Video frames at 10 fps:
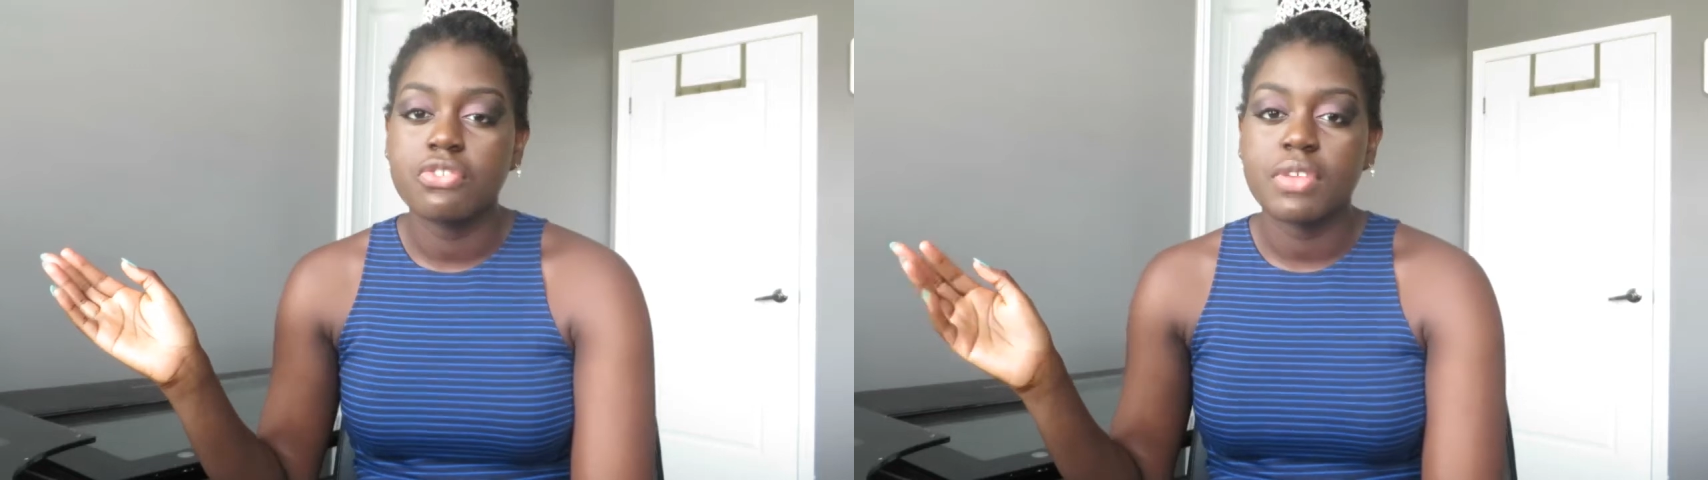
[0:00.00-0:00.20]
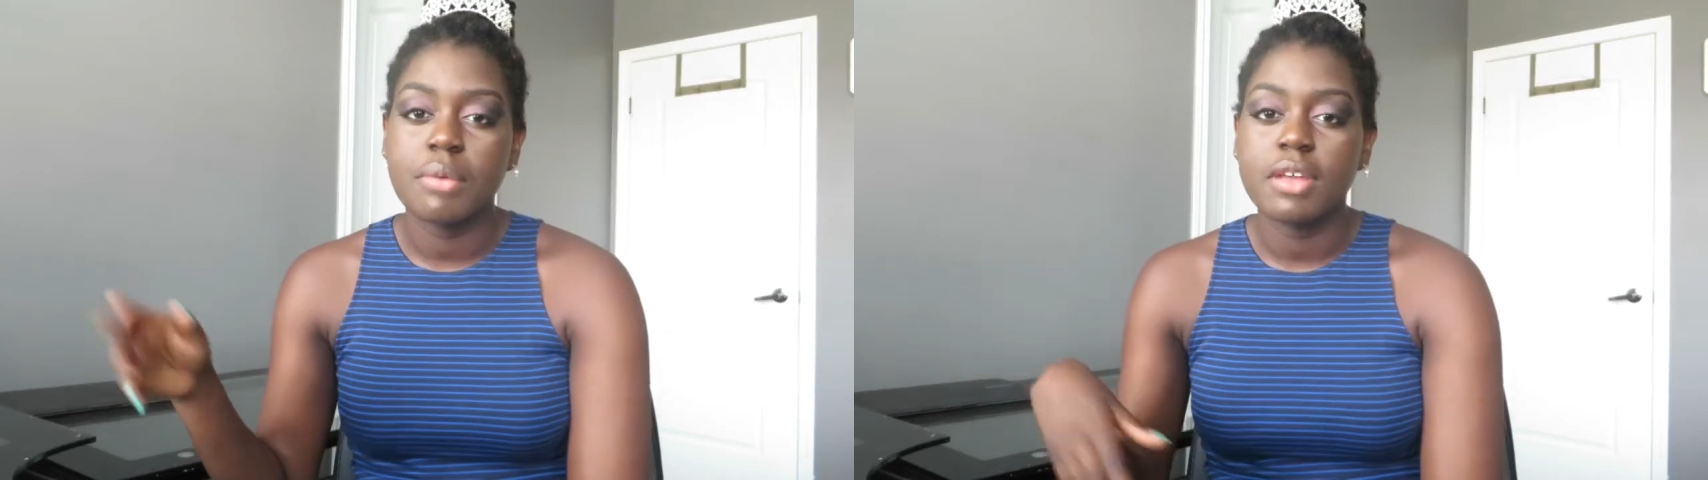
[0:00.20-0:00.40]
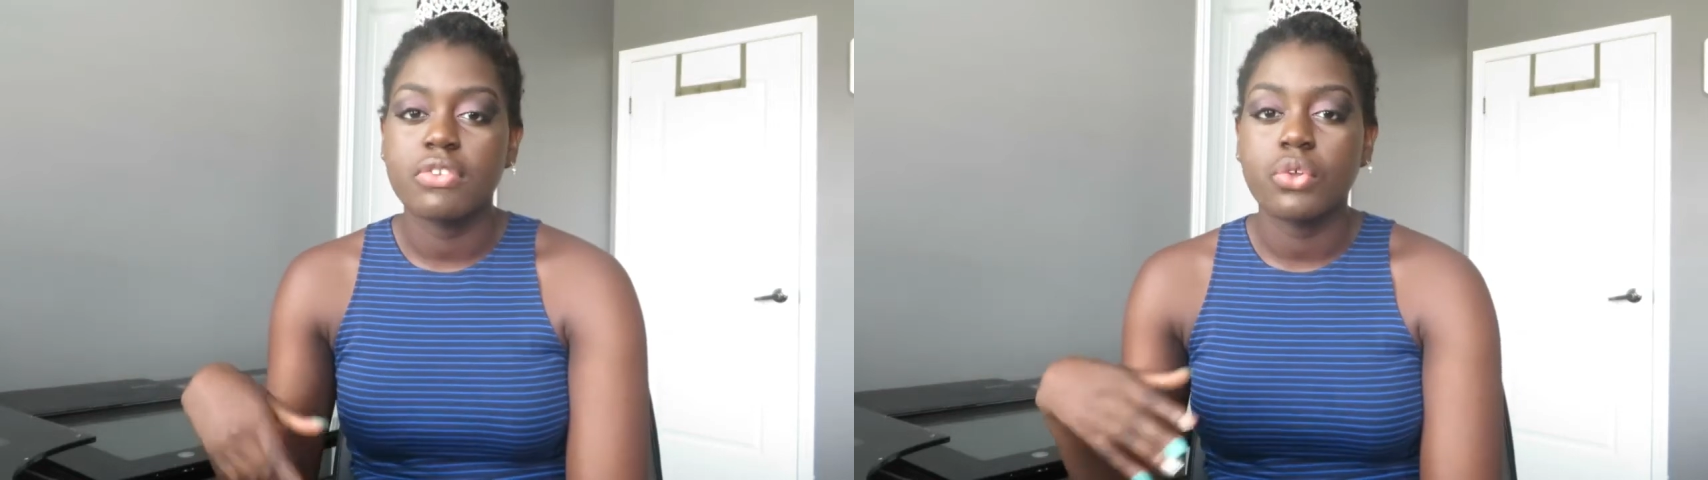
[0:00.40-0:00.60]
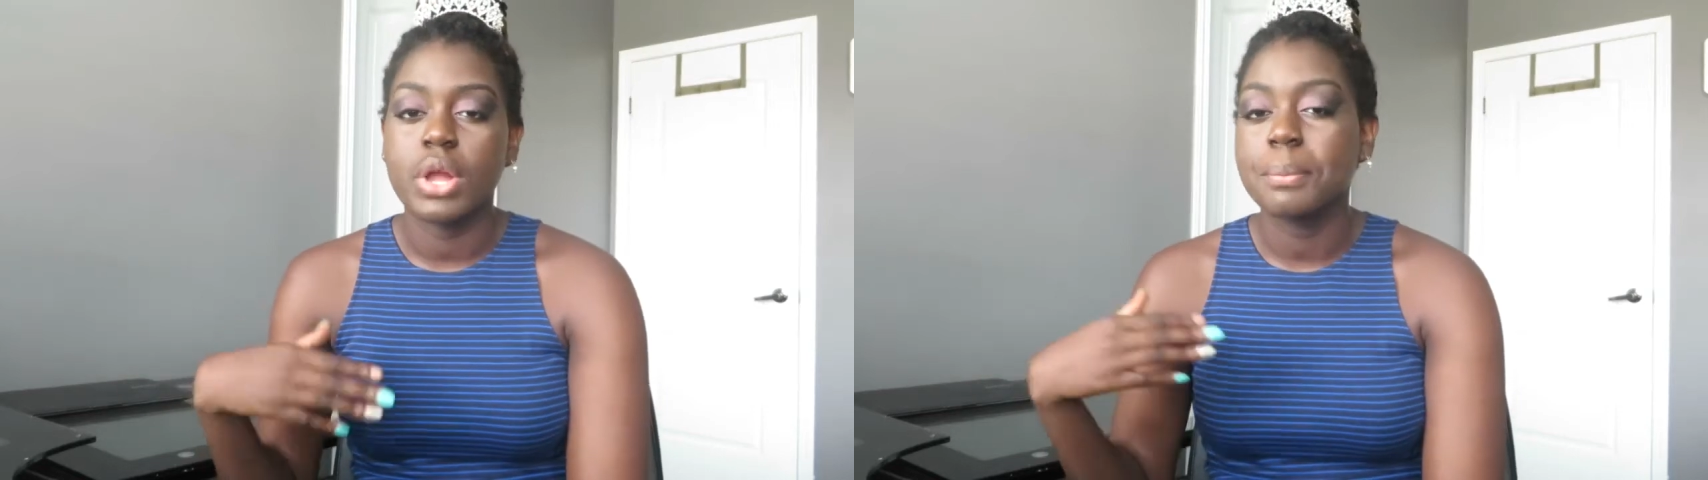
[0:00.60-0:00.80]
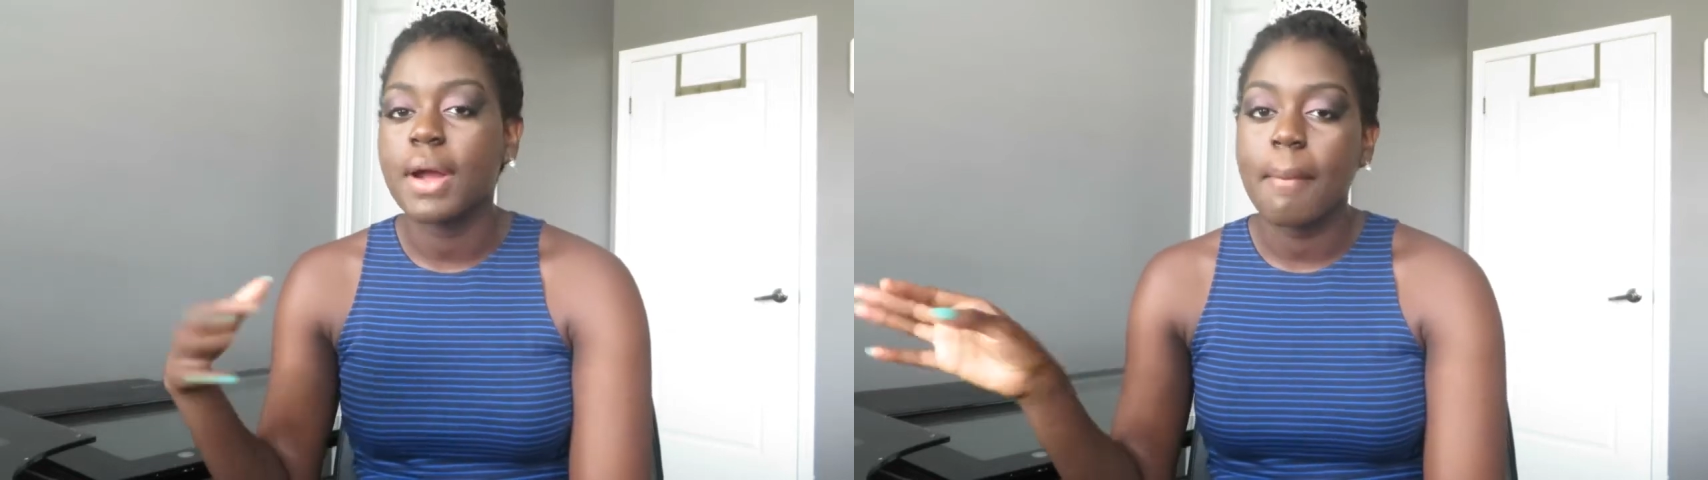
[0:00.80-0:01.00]
on your Snapchat
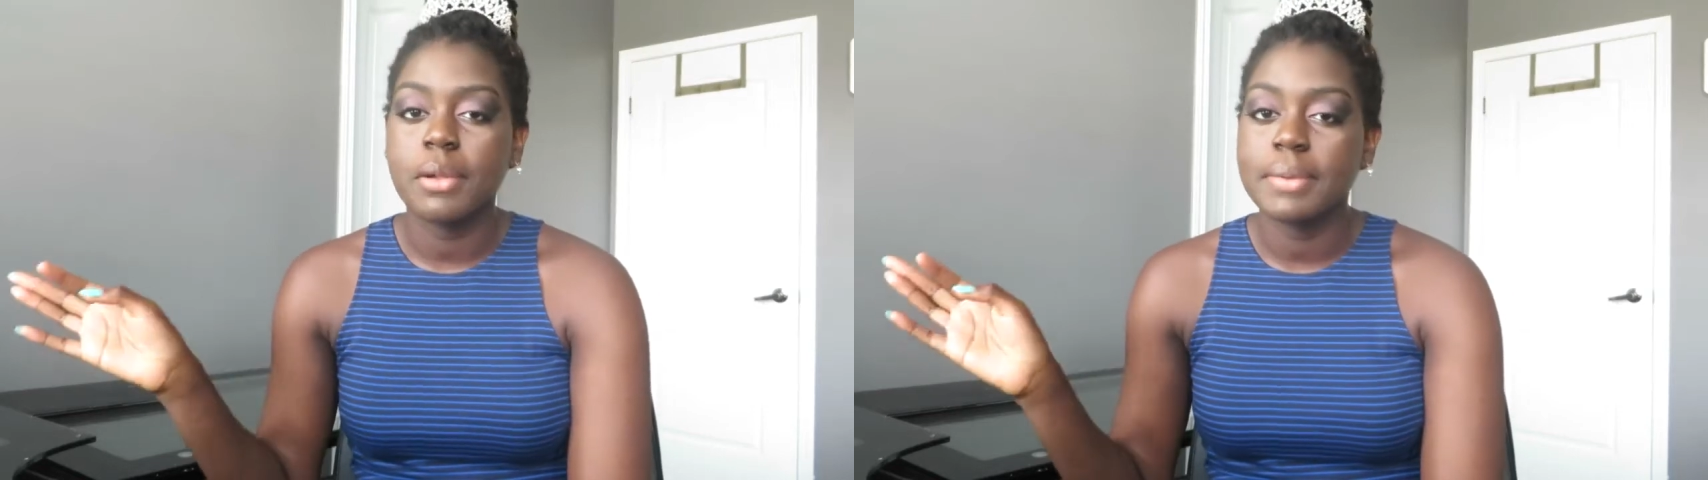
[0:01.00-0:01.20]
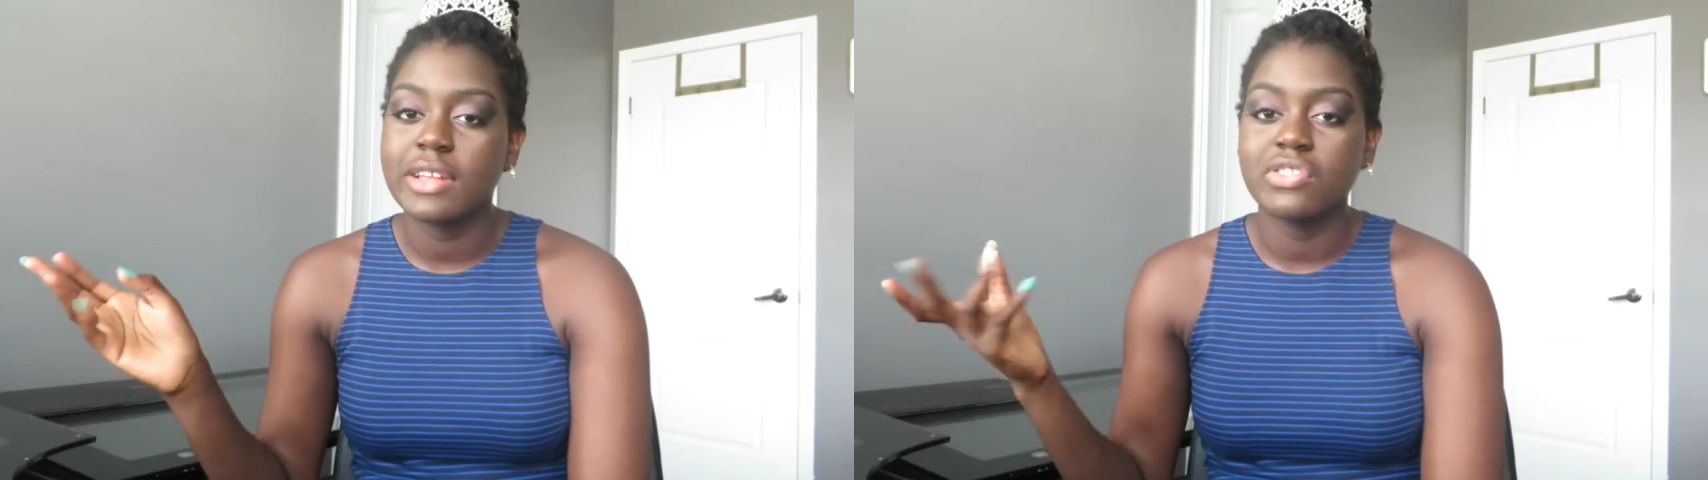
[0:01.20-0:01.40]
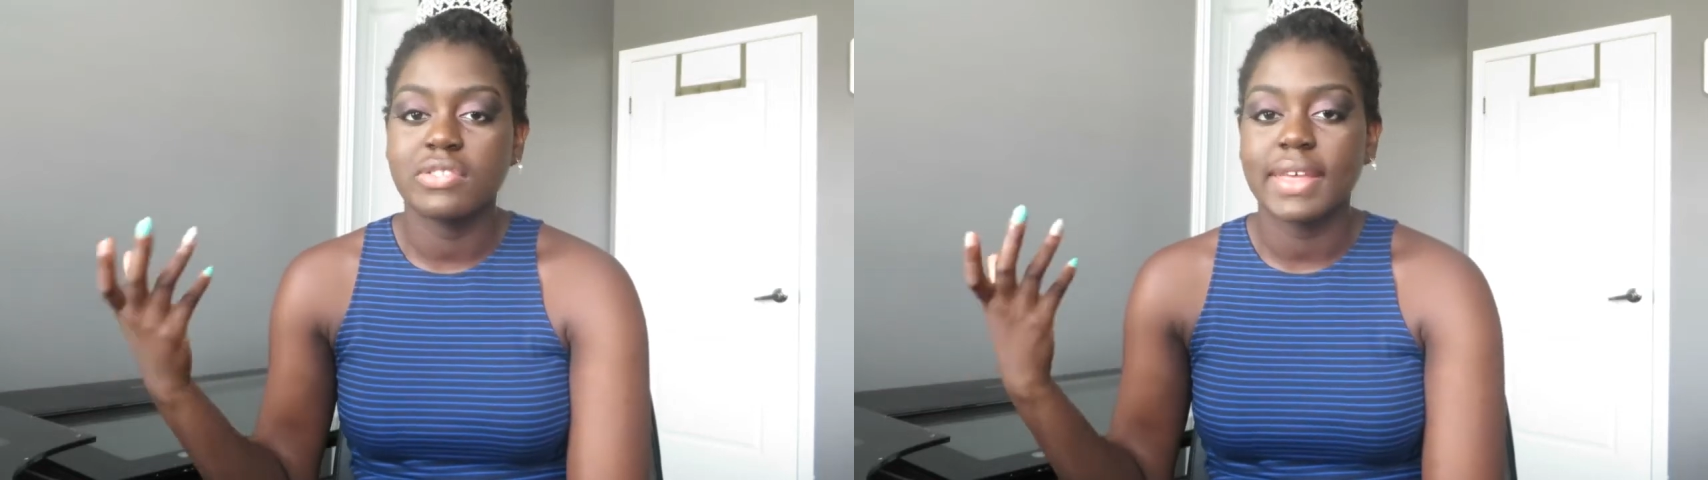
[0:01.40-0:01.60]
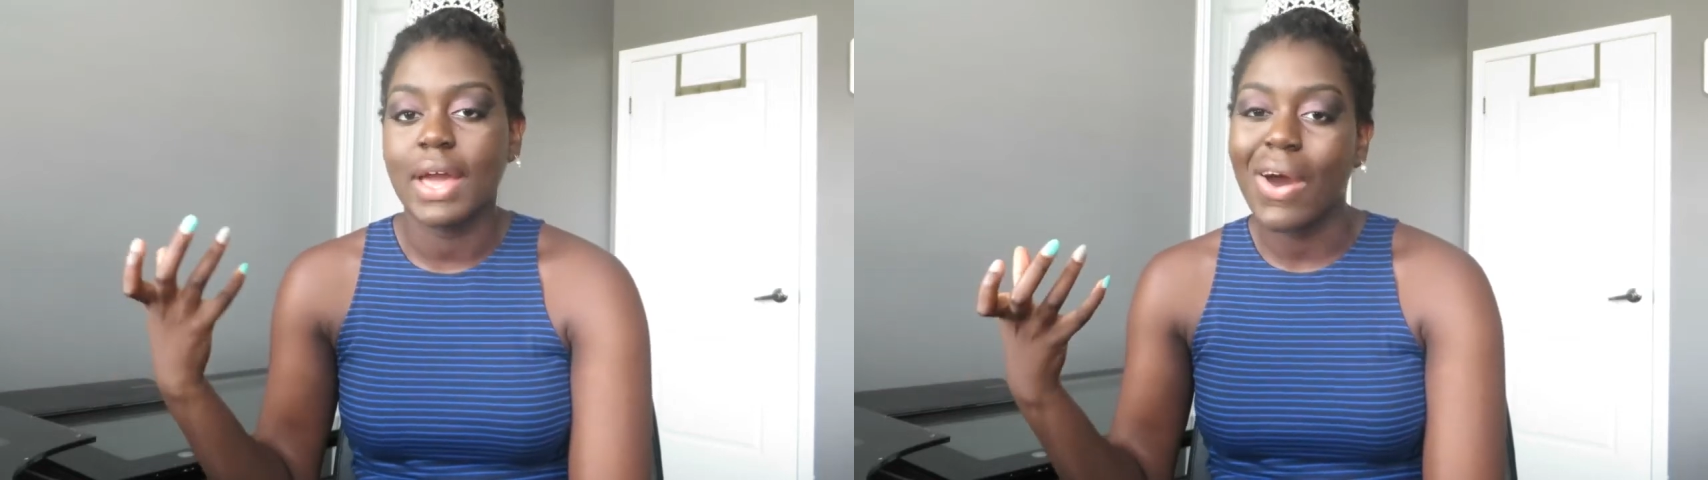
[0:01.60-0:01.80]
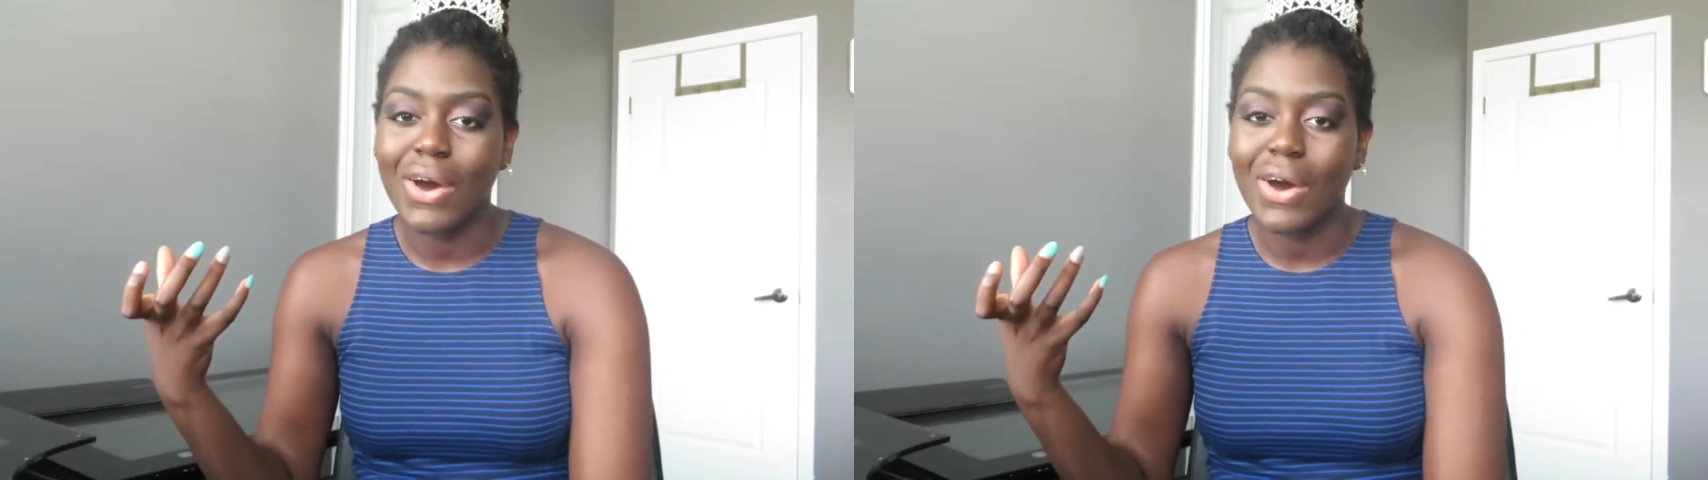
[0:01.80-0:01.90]
story, probably just like